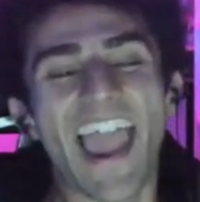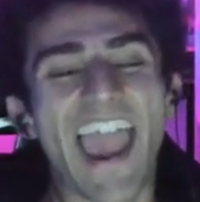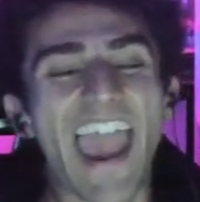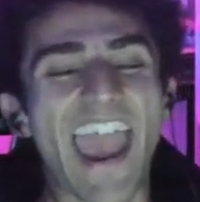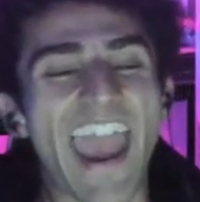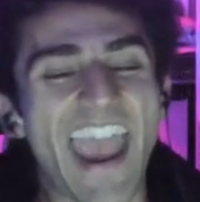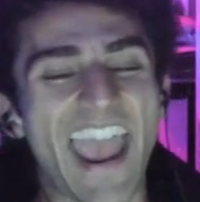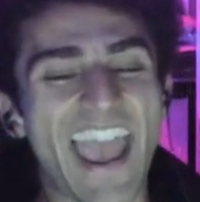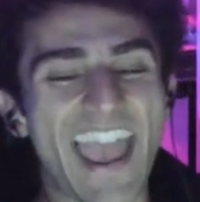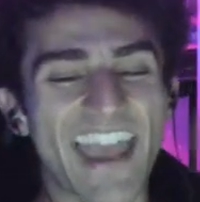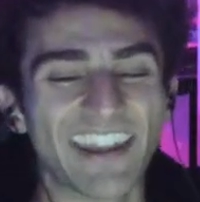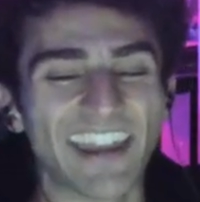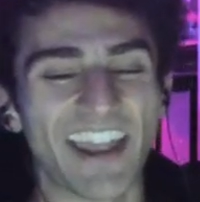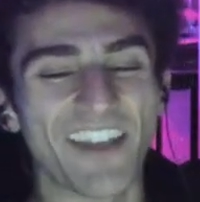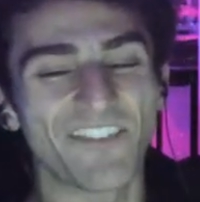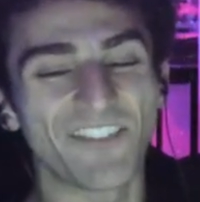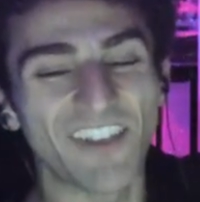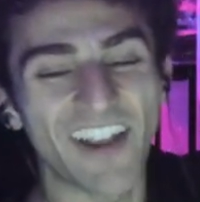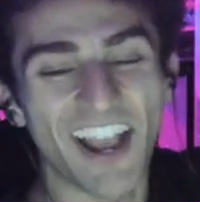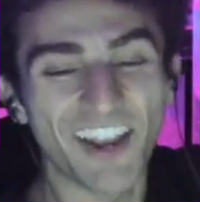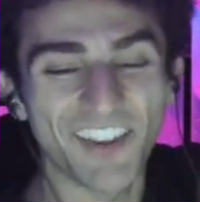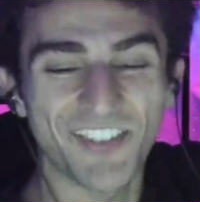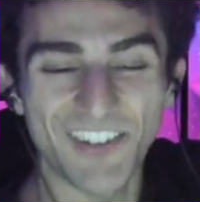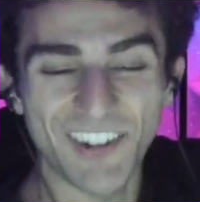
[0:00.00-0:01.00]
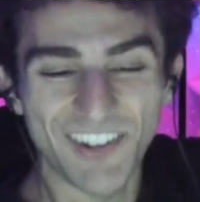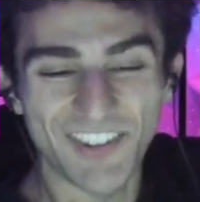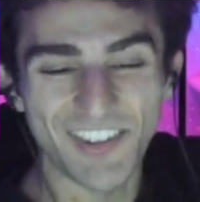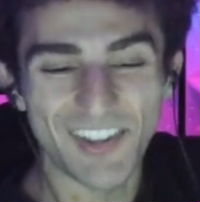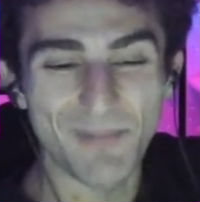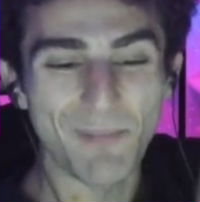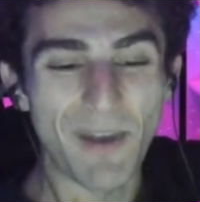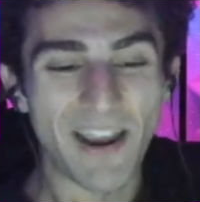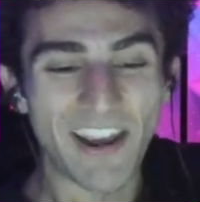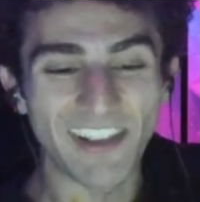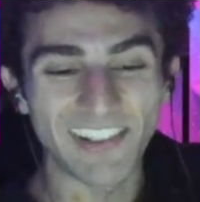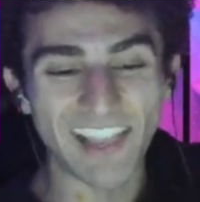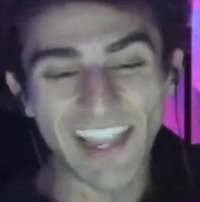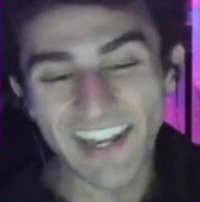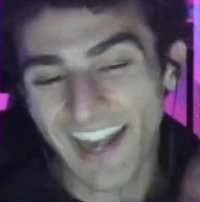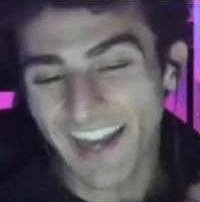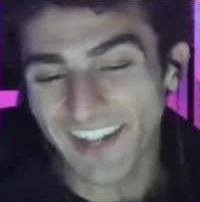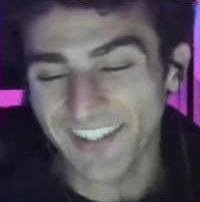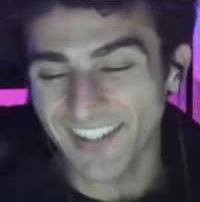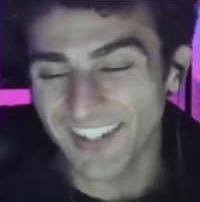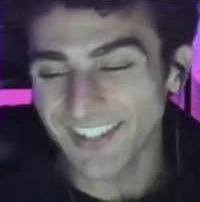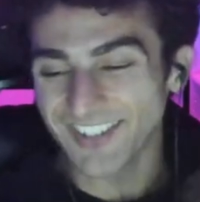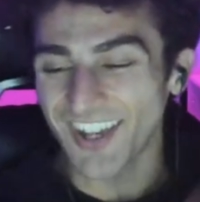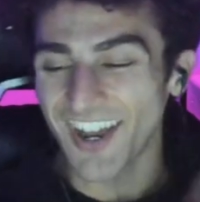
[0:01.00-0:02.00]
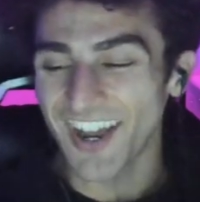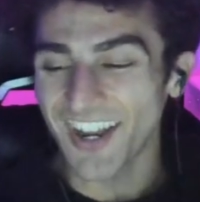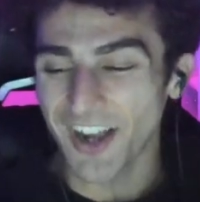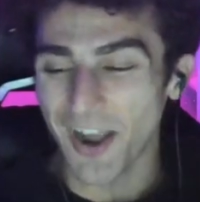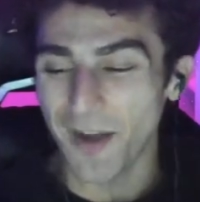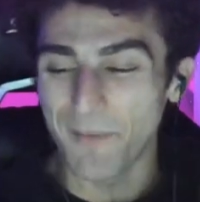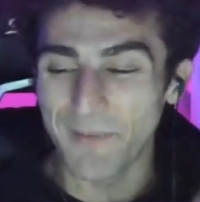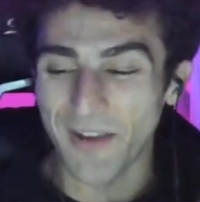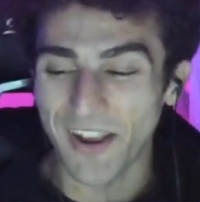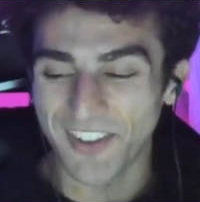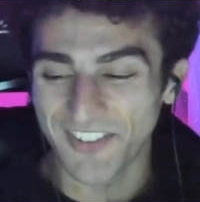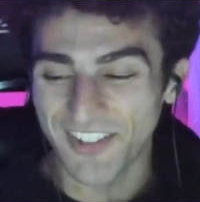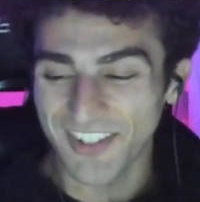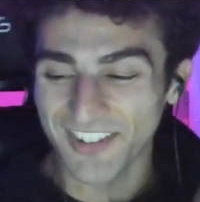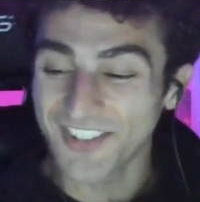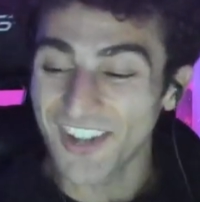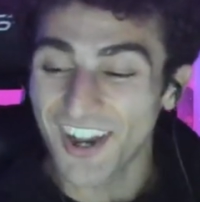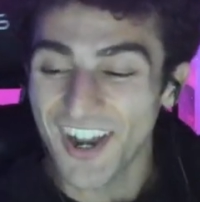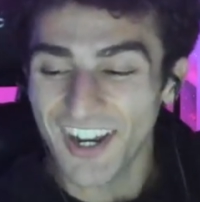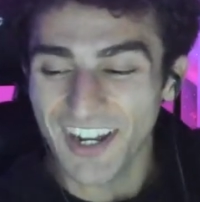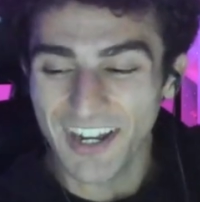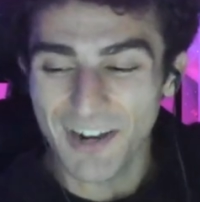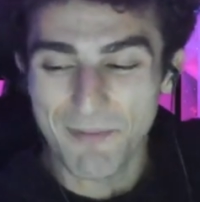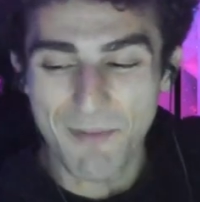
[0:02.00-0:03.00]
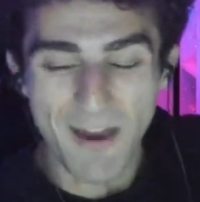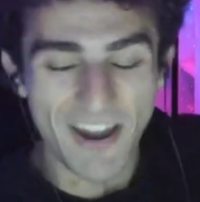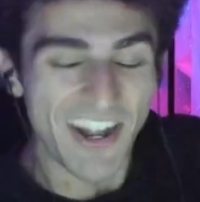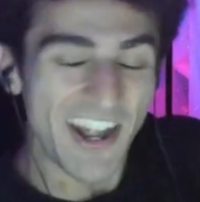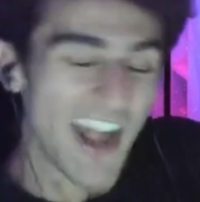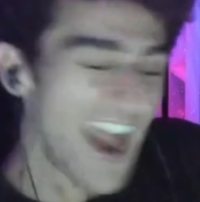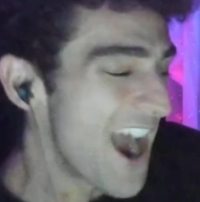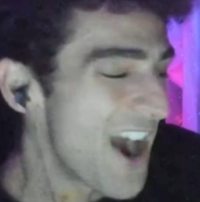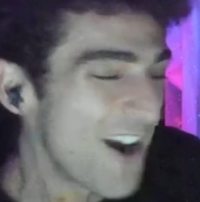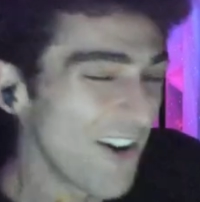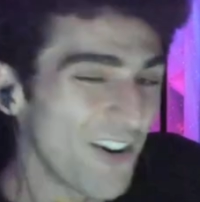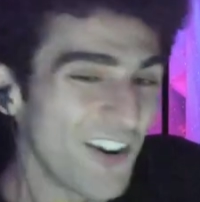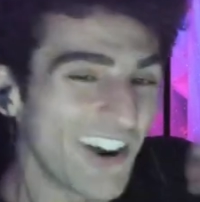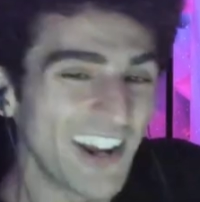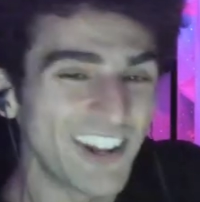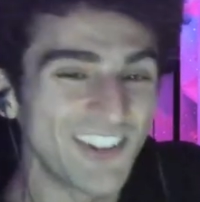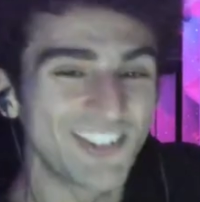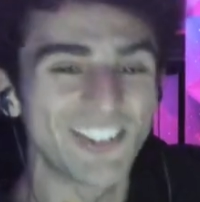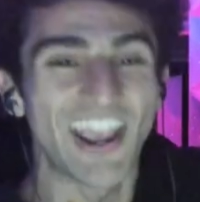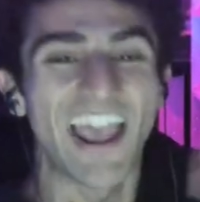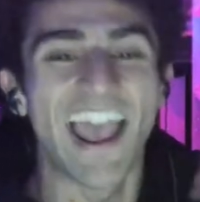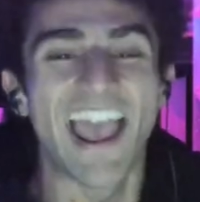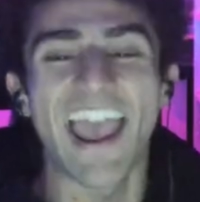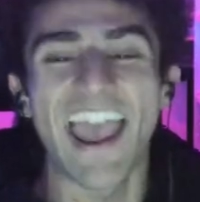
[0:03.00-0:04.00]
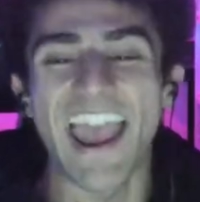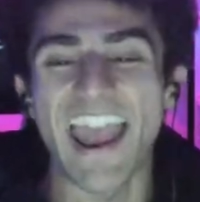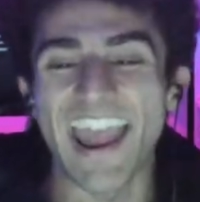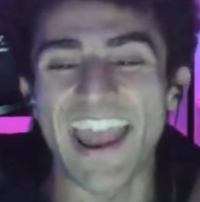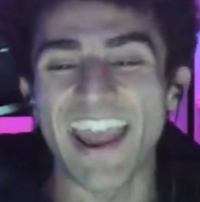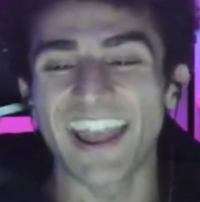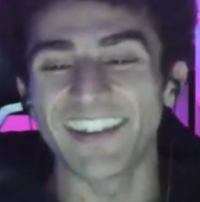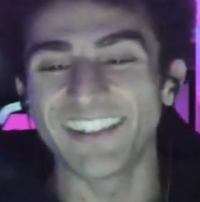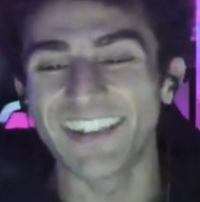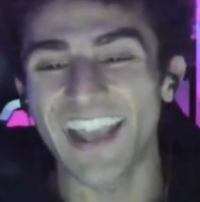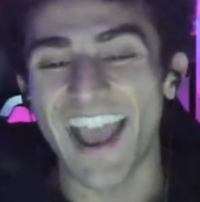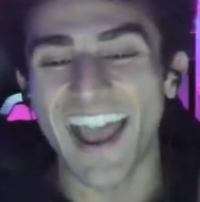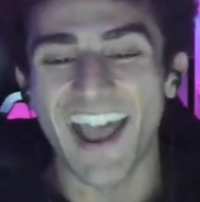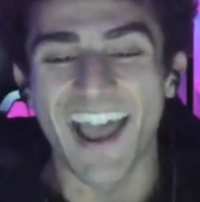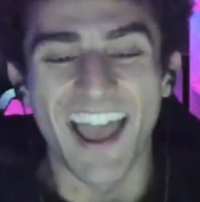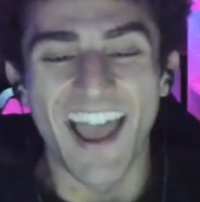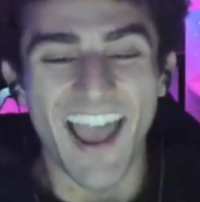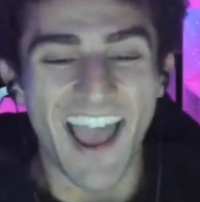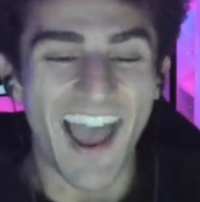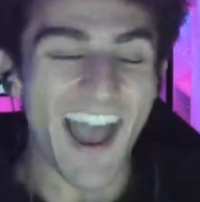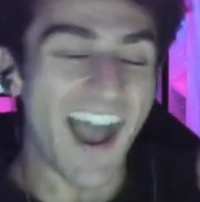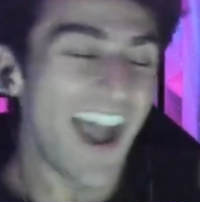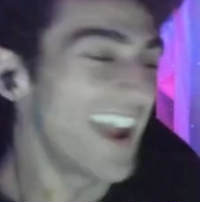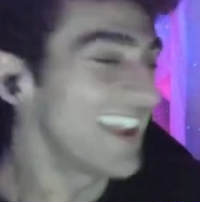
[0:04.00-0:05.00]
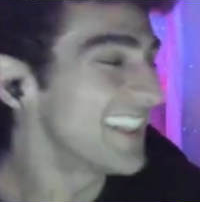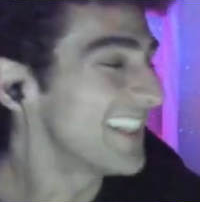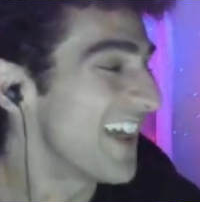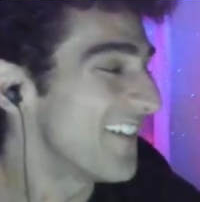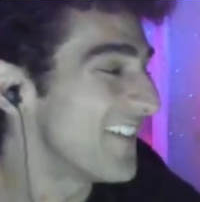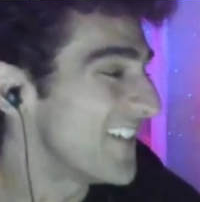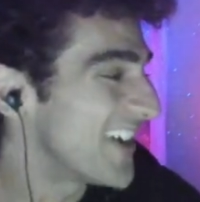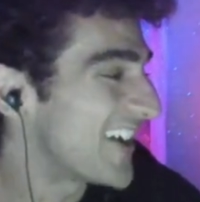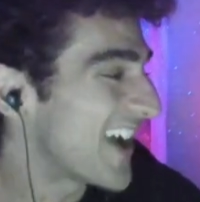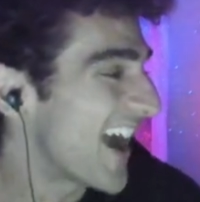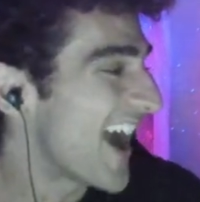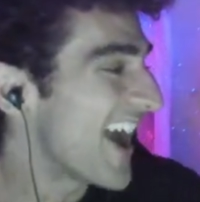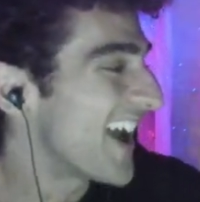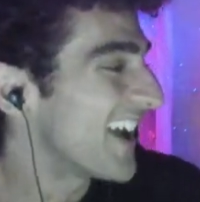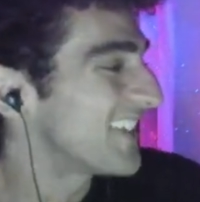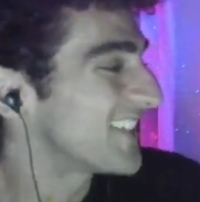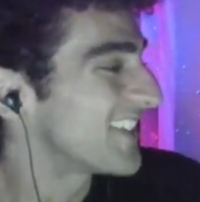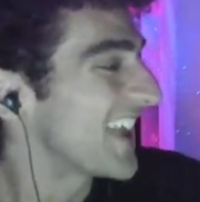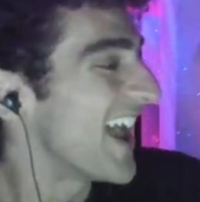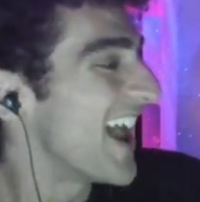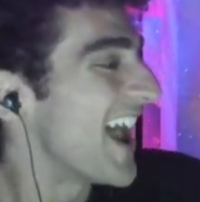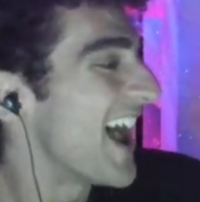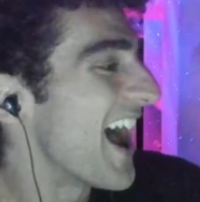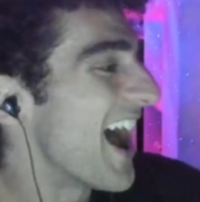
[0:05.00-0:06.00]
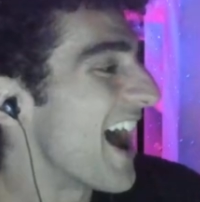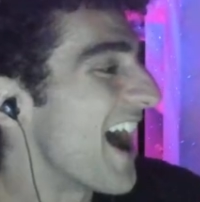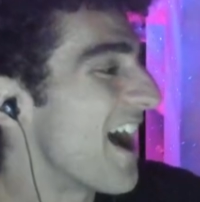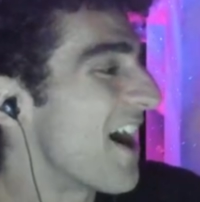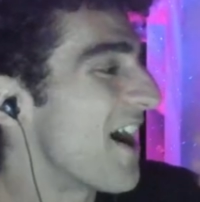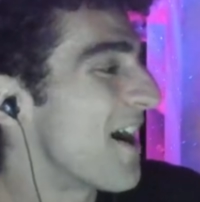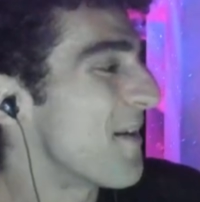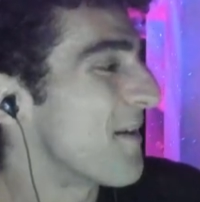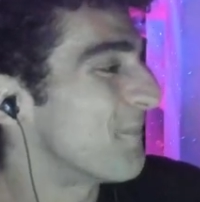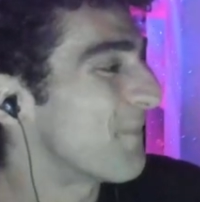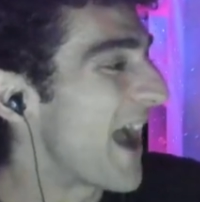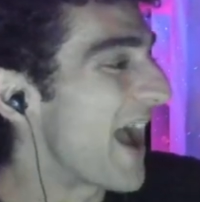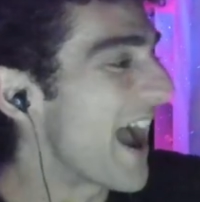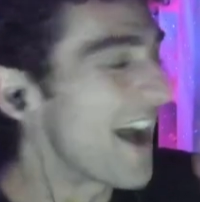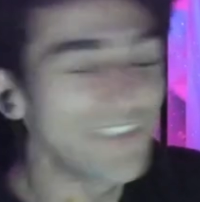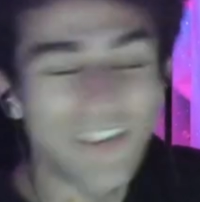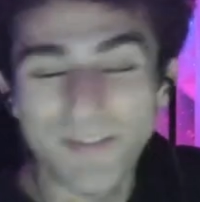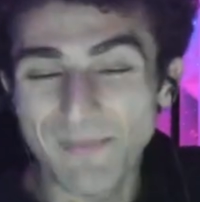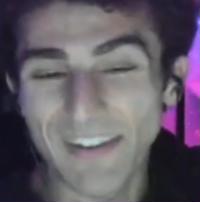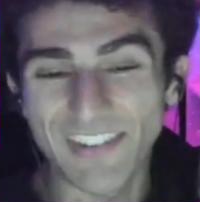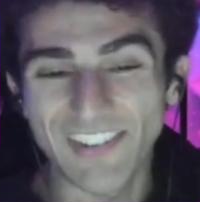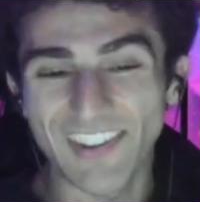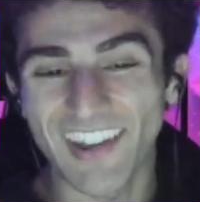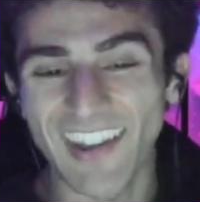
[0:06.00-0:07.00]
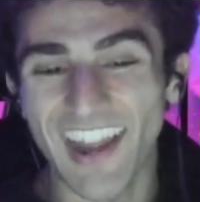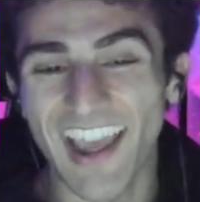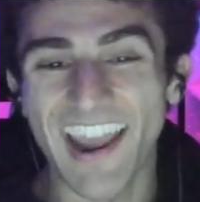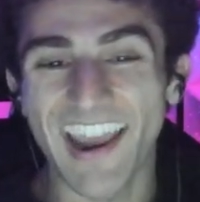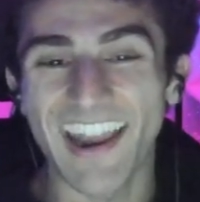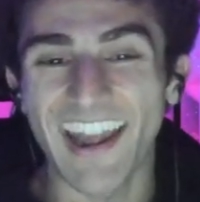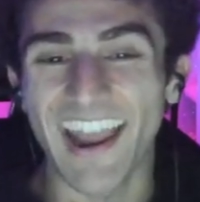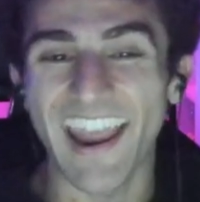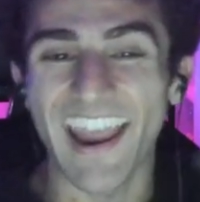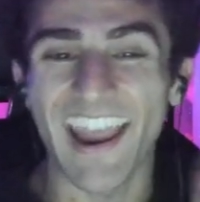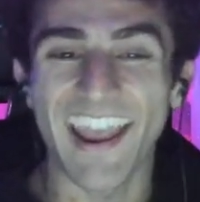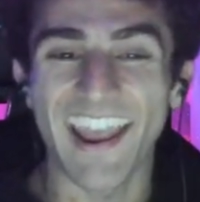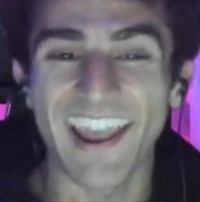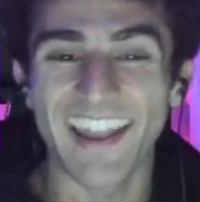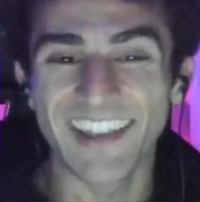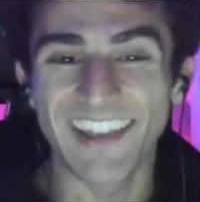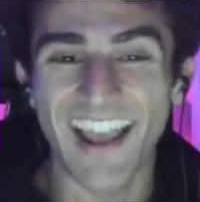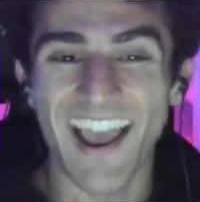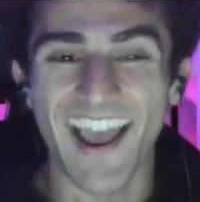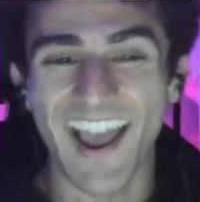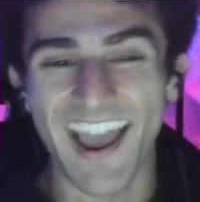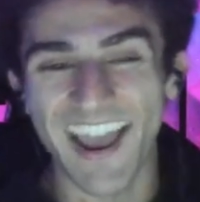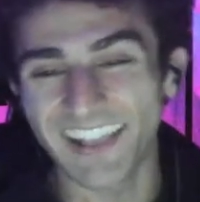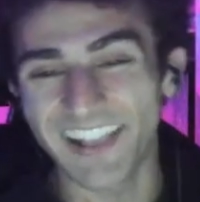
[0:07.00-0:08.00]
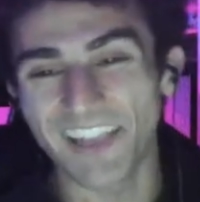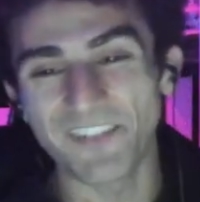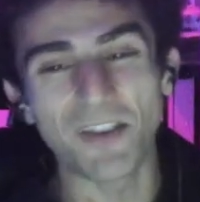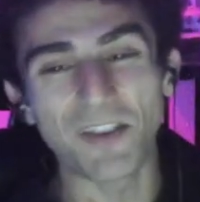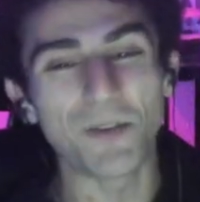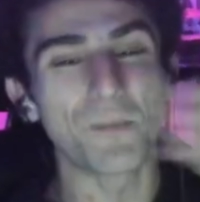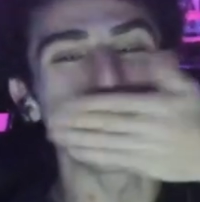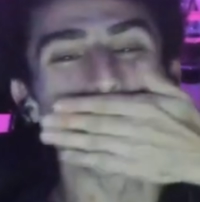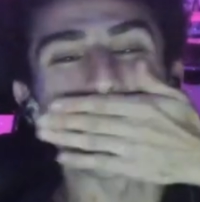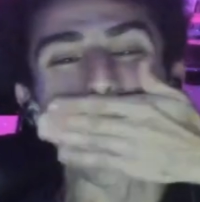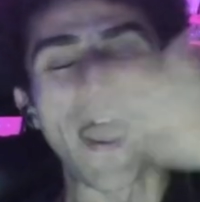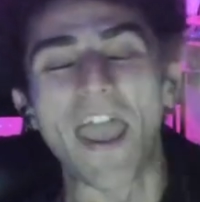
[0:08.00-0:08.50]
And if you guys want to see my late night TikTok, I'll be on TikTok in about an hour ish. And yeah, I love you guys. Um, have an amazing night. And yeah, I love you.